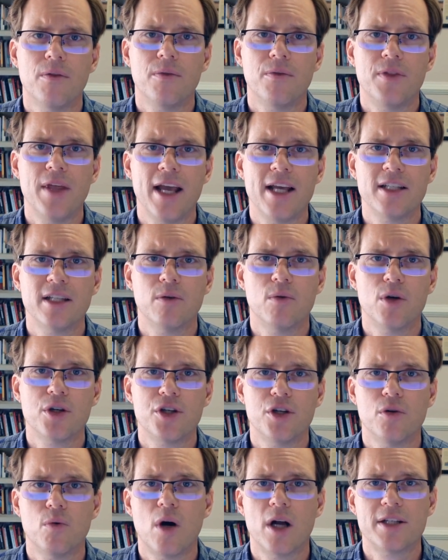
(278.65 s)
things I want
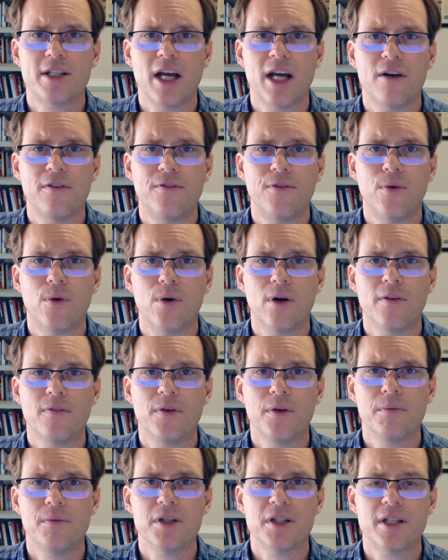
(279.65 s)
you to watch out for if
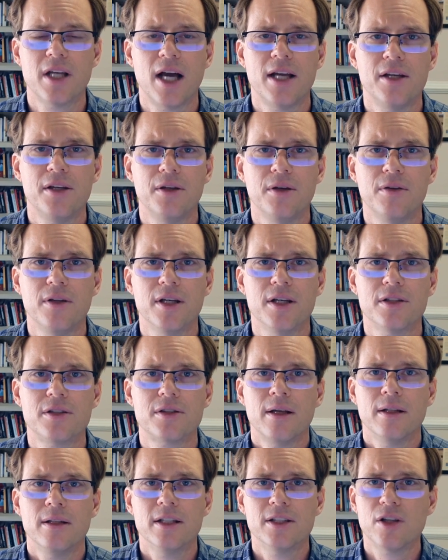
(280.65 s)
you decide to do
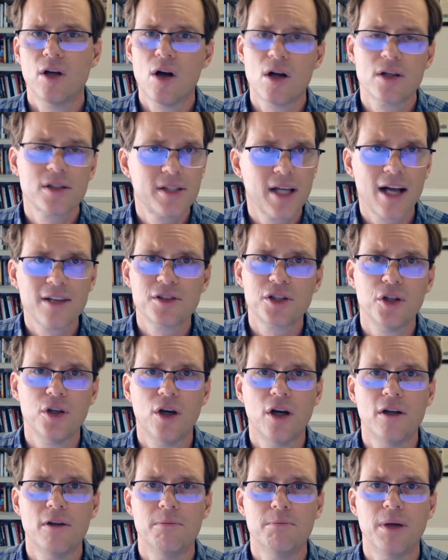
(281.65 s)
this. This all sounds good,
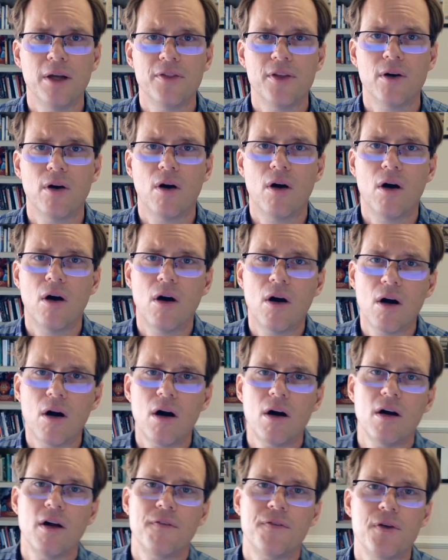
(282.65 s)
but there
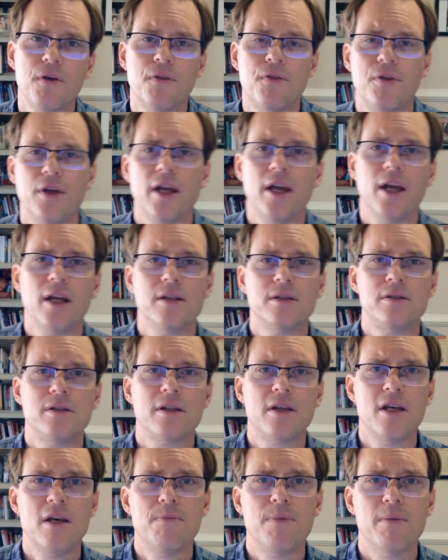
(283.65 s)
are a few things to
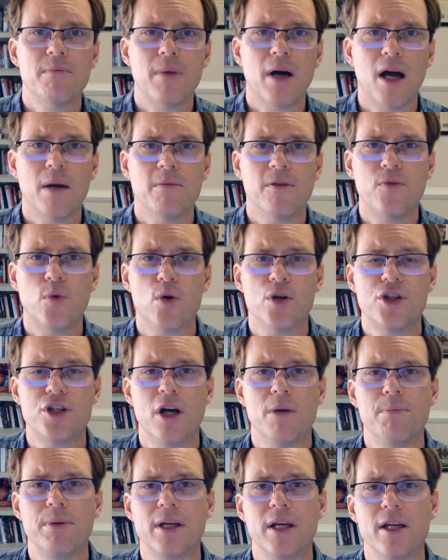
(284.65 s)
keep in mind before
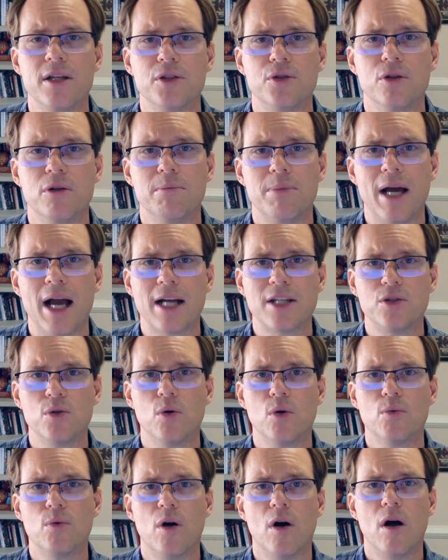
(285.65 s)
jumping into a
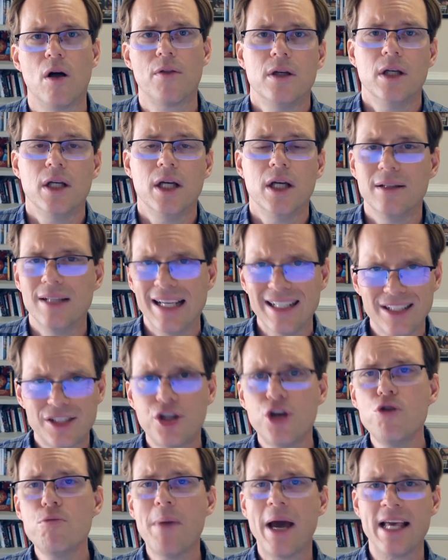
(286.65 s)
backdoor Roth. And
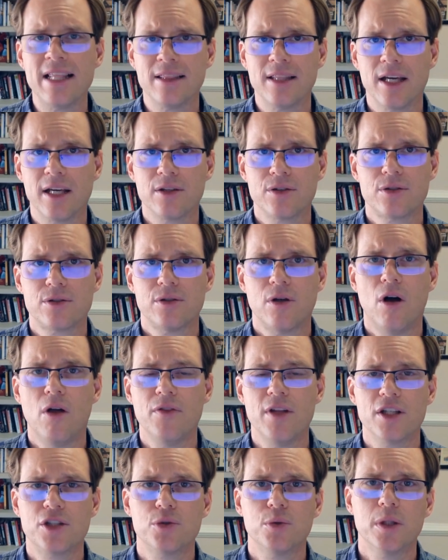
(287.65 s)
2 main things
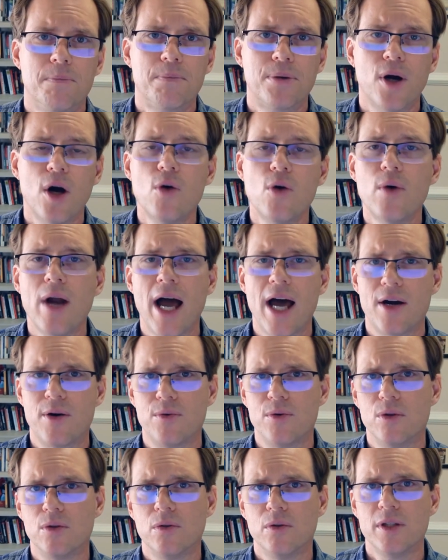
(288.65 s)
on this one. Pro-rata
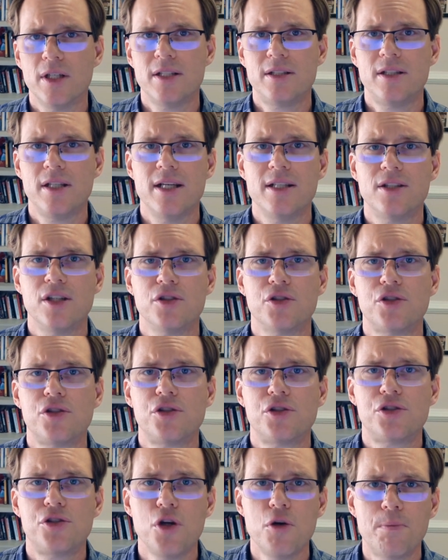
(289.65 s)
rule. This is
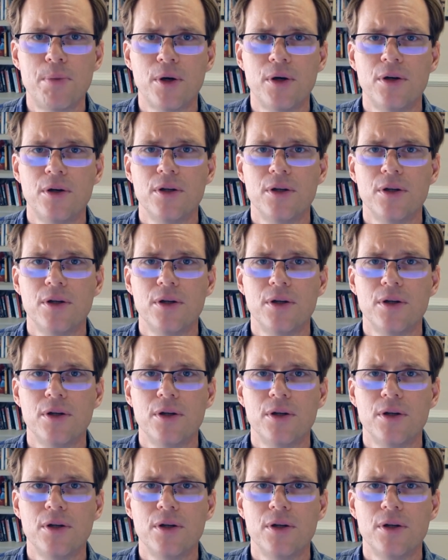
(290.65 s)
super